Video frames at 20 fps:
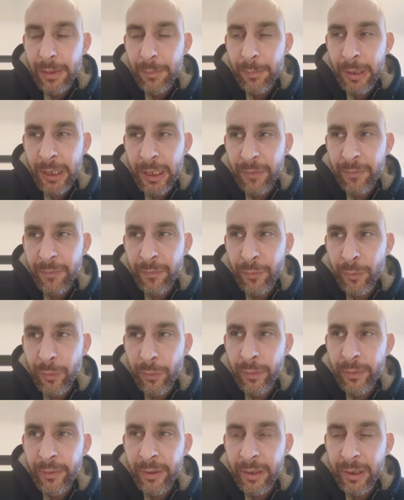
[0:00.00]
paid
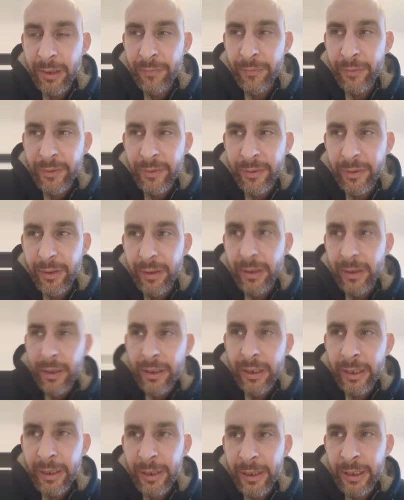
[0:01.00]
for and delivered.
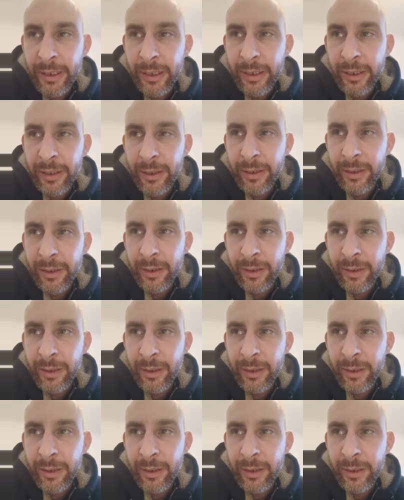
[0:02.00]
And then